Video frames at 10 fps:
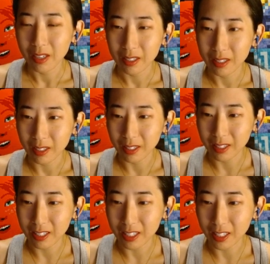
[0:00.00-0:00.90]
to
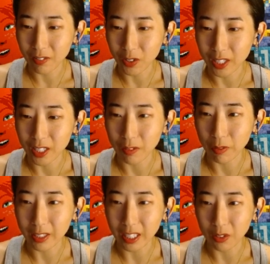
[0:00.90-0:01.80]
just give you an idea of
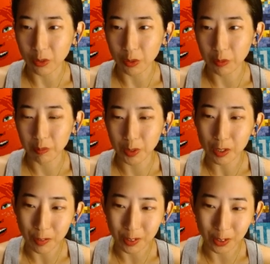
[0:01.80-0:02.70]
what that whole
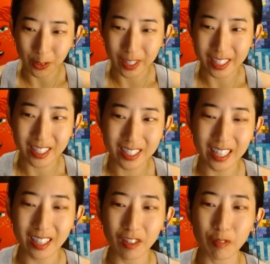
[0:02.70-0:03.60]
beautiful, glorious
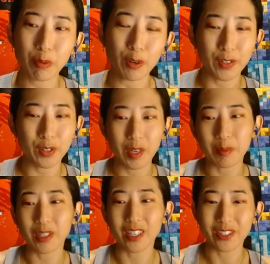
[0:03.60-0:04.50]
set of perfect
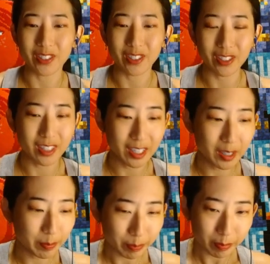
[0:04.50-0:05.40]
rainbow colors looks
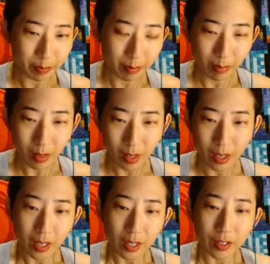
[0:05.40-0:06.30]
like.
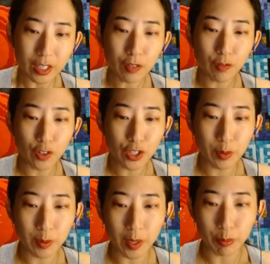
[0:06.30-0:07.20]
These
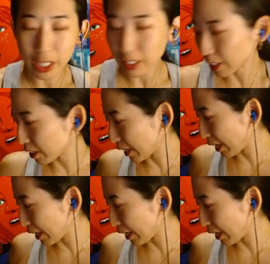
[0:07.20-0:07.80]
first bracelets that I